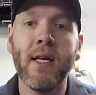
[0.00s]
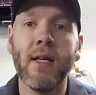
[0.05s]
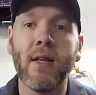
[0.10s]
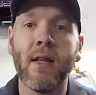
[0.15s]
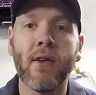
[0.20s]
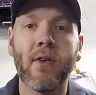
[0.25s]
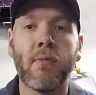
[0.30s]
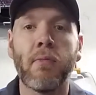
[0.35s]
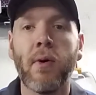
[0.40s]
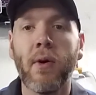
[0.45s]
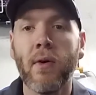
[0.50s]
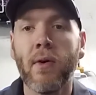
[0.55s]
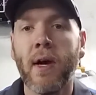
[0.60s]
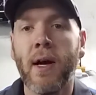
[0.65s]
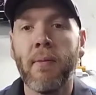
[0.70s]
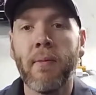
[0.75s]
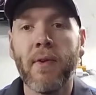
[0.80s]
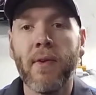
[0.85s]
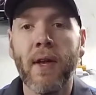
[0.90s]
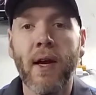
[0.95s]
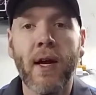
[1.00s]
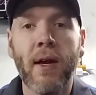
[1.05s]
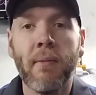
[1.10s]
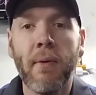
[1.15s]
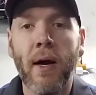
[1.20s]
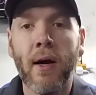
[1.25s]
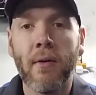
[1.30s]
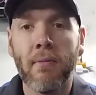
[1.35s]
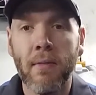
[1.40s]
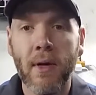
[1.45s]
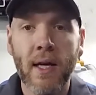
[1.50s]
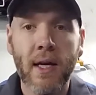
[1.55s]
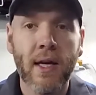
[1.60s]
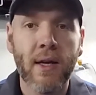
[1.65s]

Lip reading: This program is not about me.